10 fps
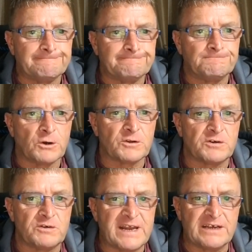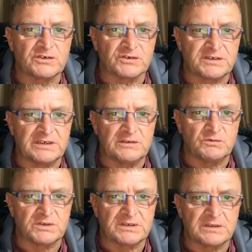what the Renaissance did
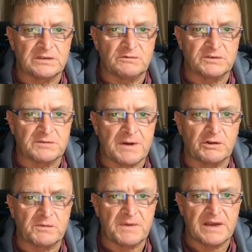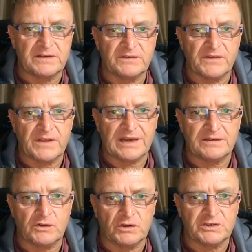was amalgamate that
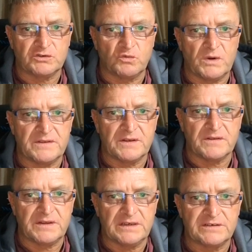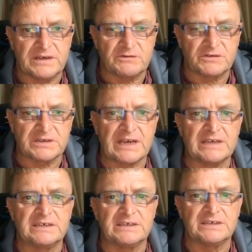knowledge with the secret
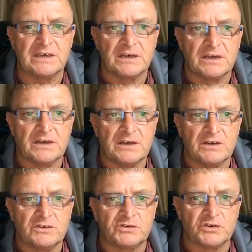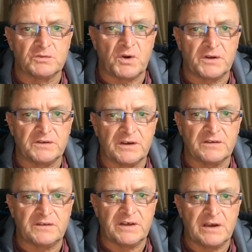societies, to the point
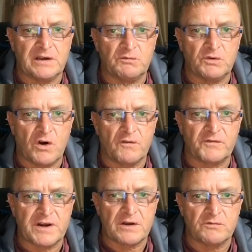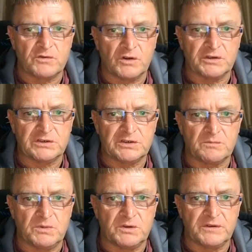they were offering out knowledge,
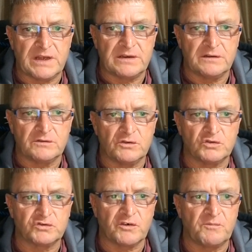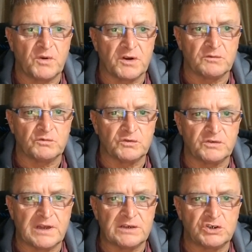but then the cut-off point would
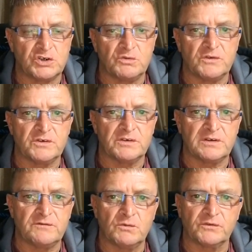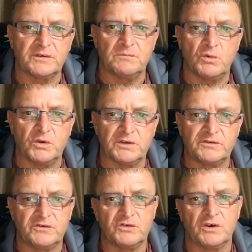ensure that if you wanted more, you had
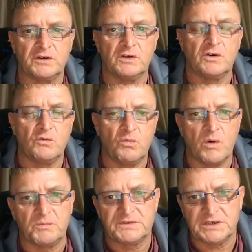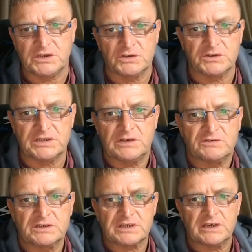to join one particular secret
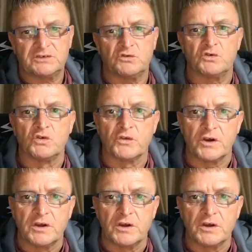society or another.